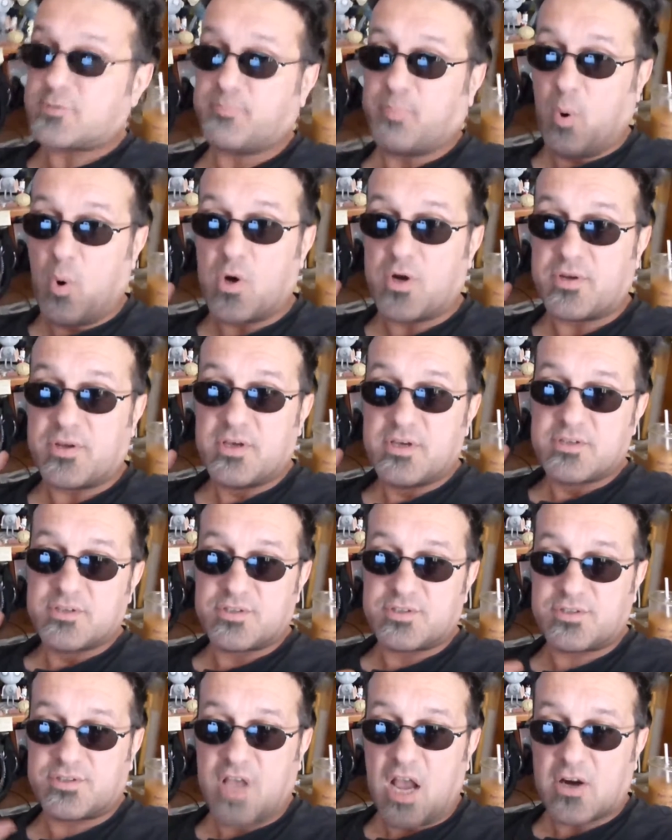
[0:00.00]
sport.
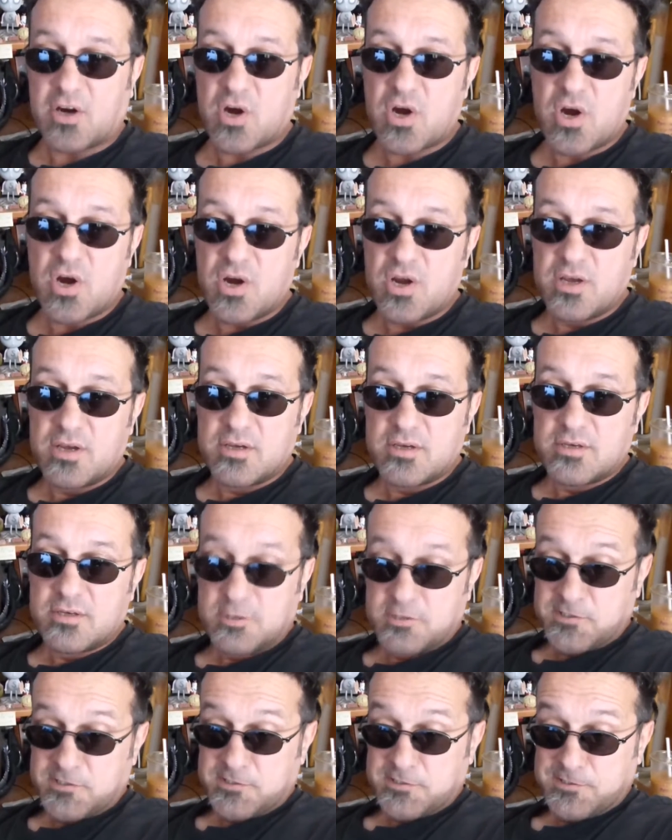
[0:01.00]
Soccer.
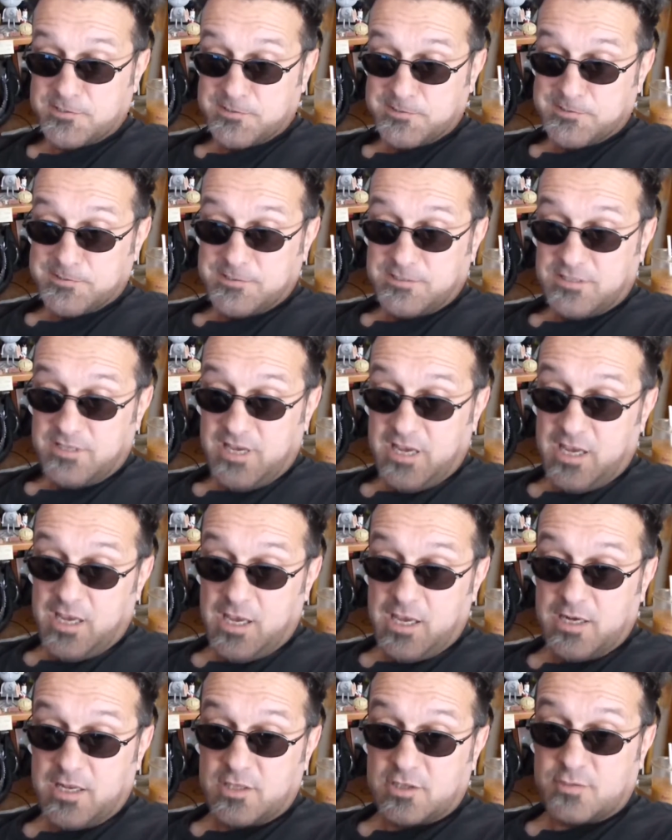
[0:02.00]

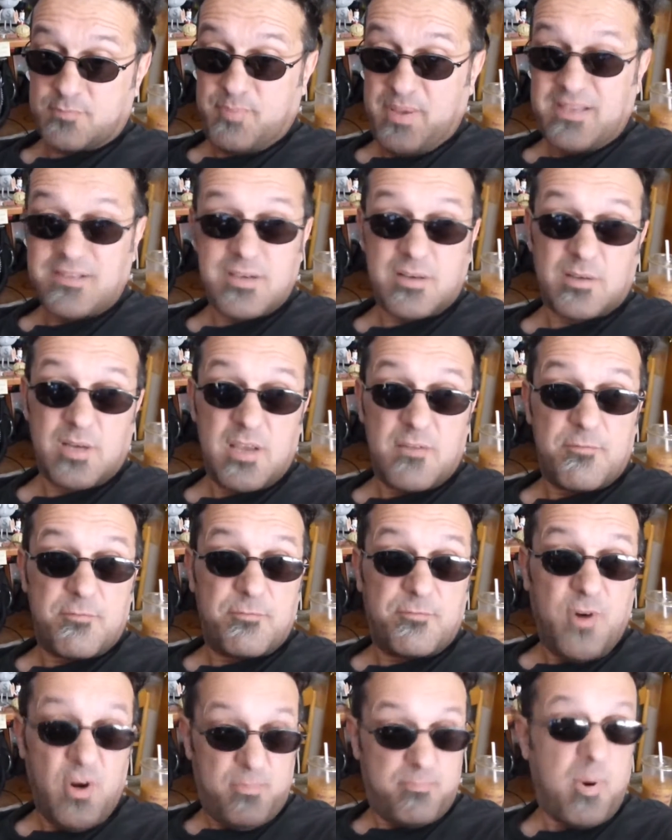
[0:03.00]
And it's basically
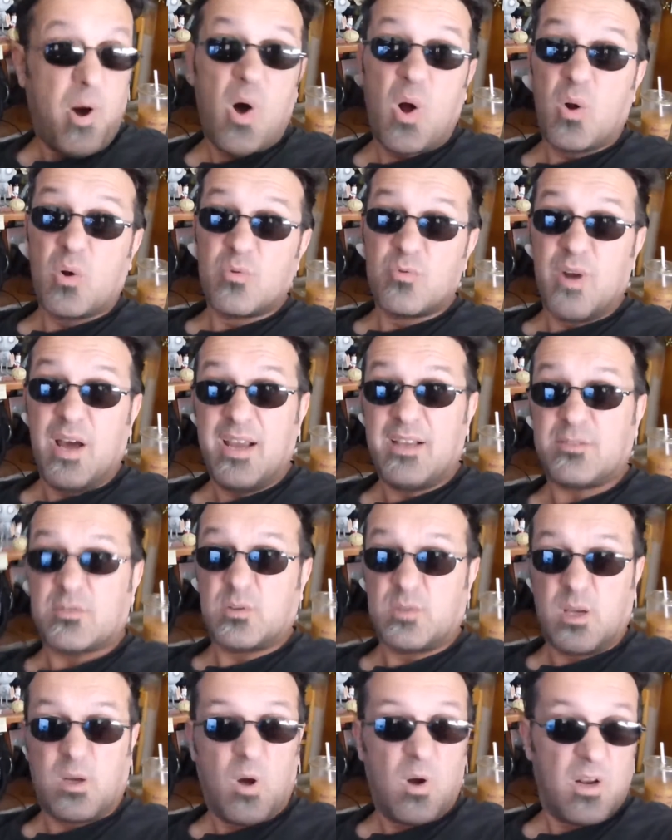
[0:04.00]
football, right?
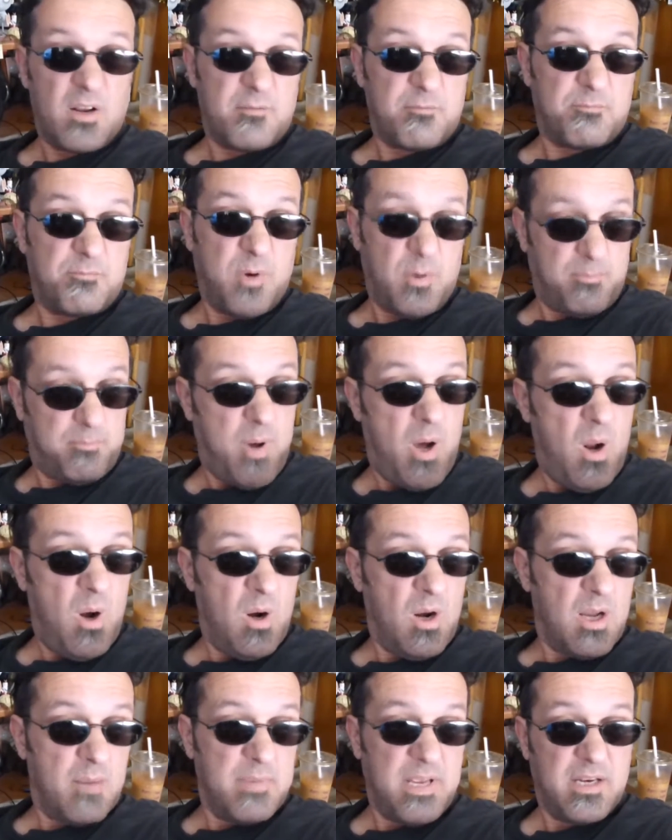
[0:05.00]
Don't they call it
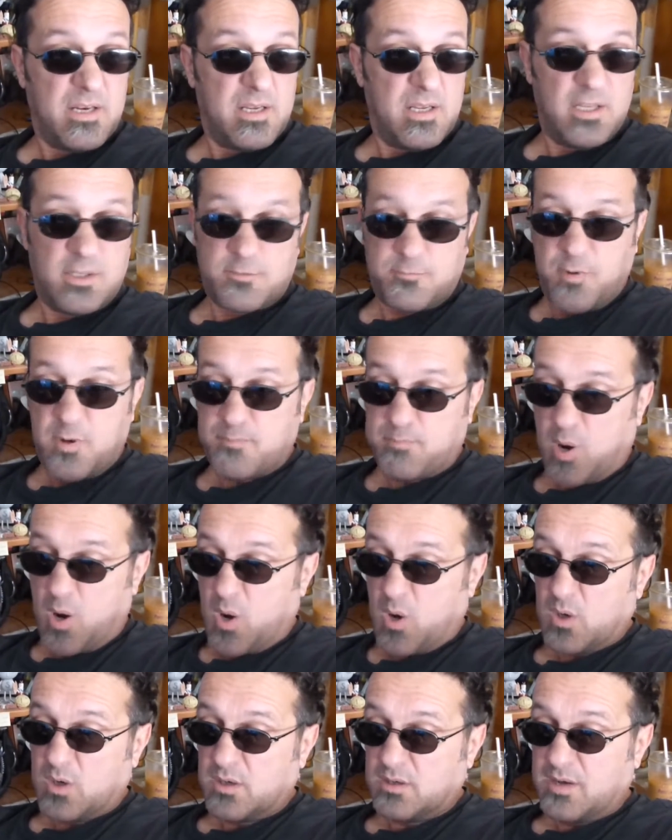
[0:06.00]
football? I mean, it's
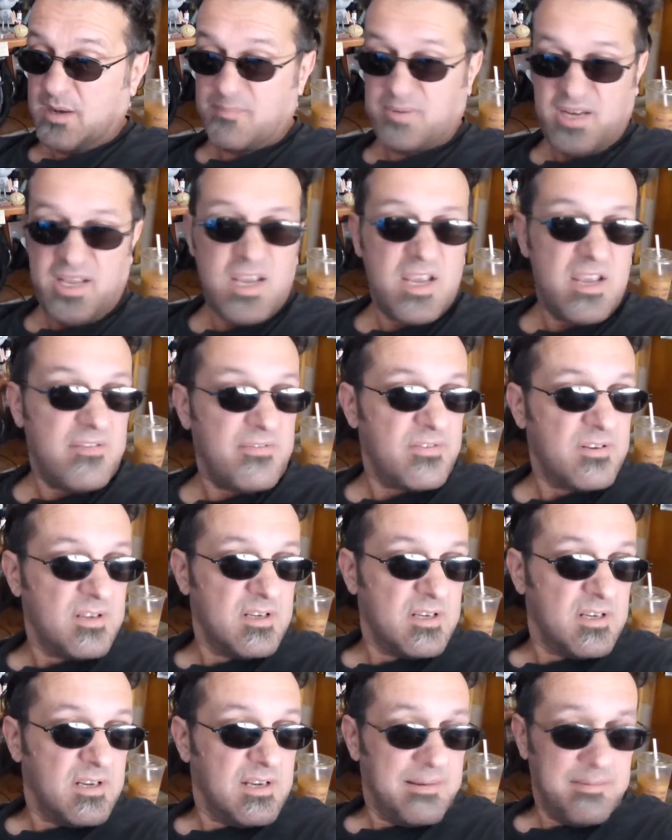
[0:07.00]
football, I believe.
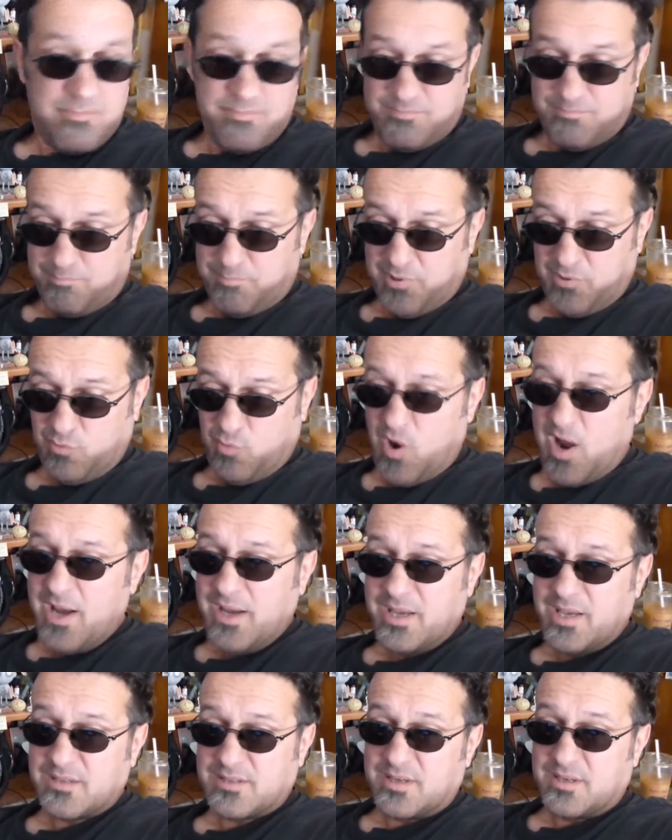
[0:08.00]
But
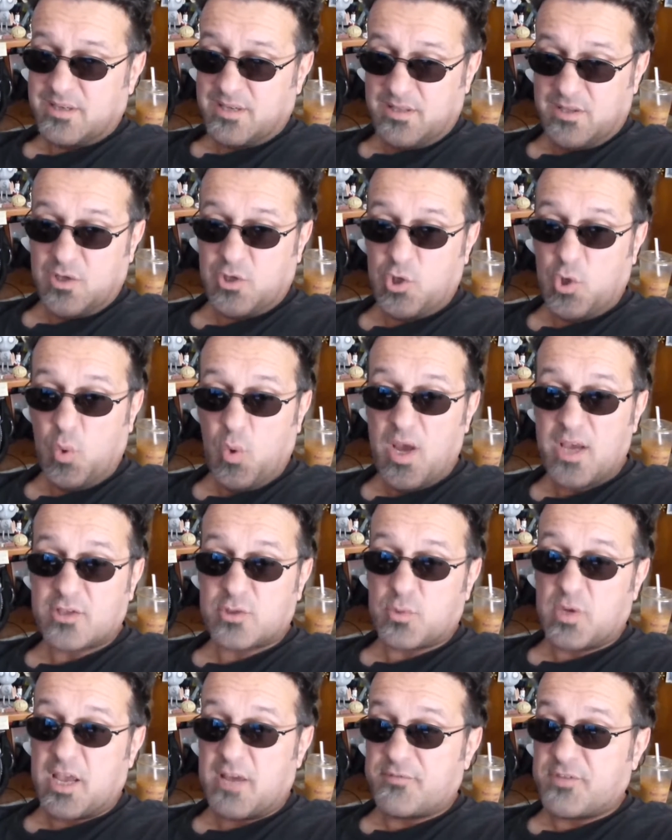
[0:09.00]
why is it in the
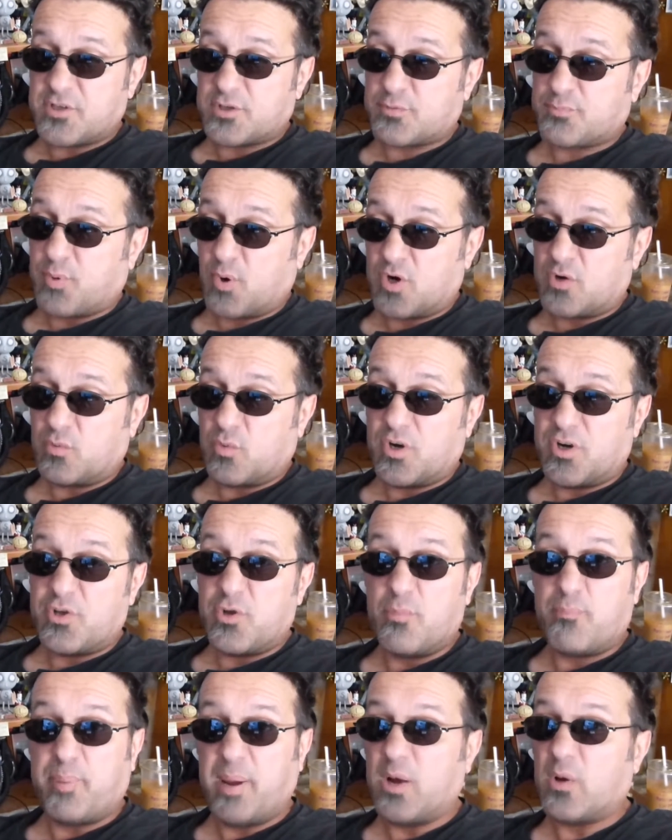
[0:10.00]
U.S. we have this sport where
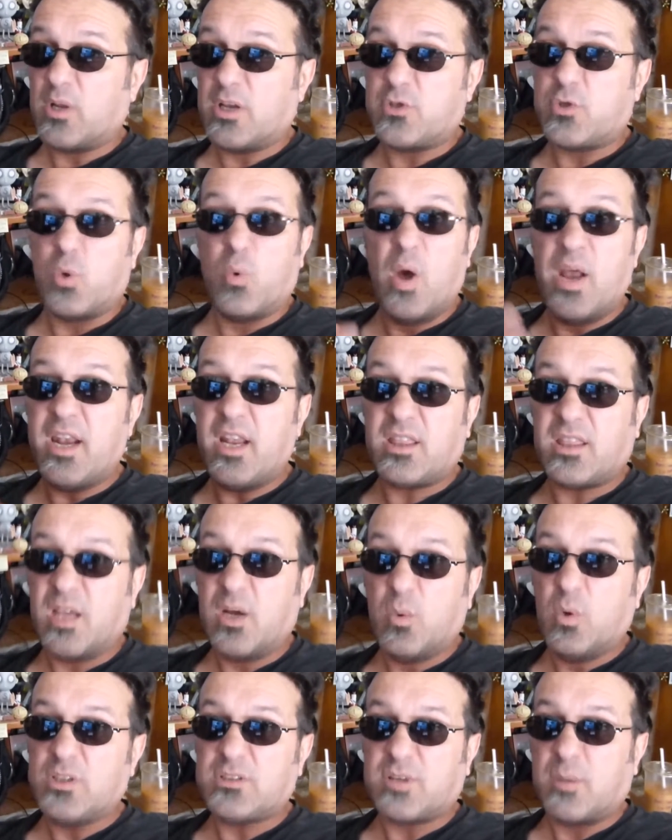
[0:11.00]
you barely do
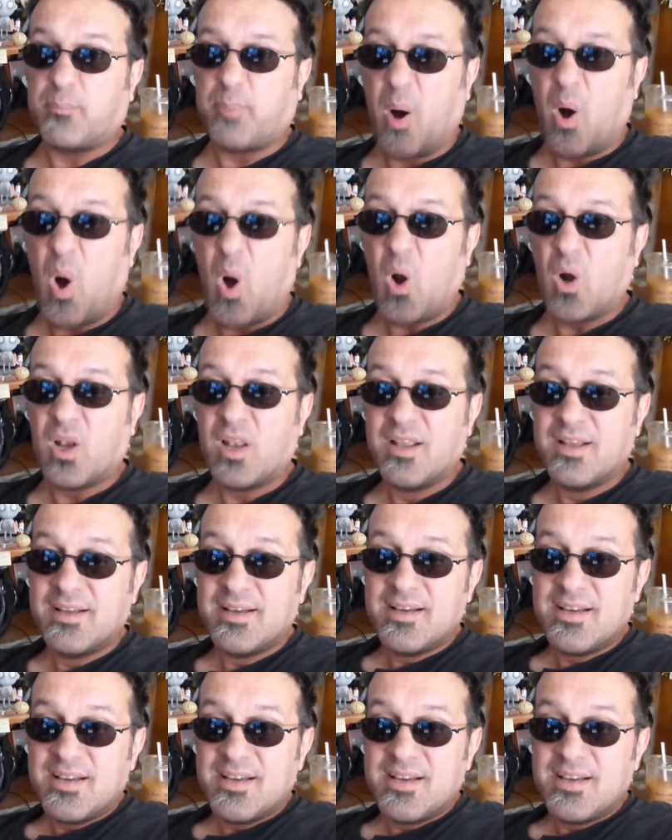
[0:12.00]
anything with the ball